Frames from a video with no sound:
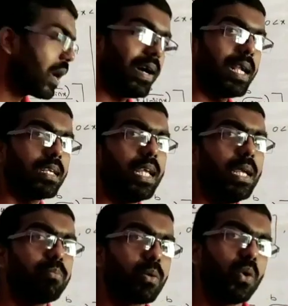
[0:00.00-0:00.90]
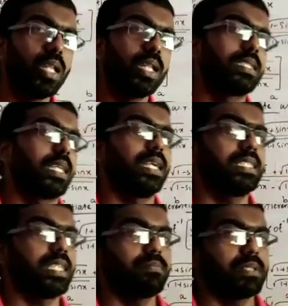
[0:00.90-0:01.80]
you have already proved in the
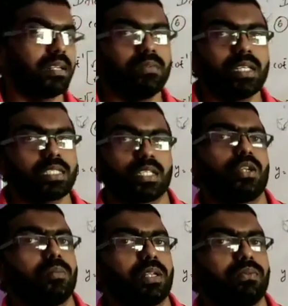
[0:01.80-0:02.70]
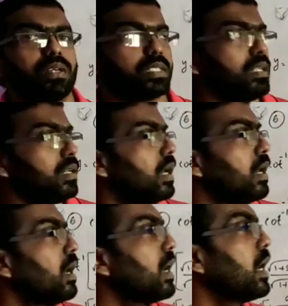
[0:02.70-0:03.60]
second chapter inverse trigonometric function,
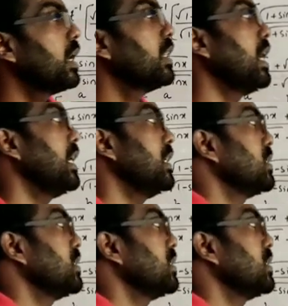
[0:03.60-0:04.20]
and the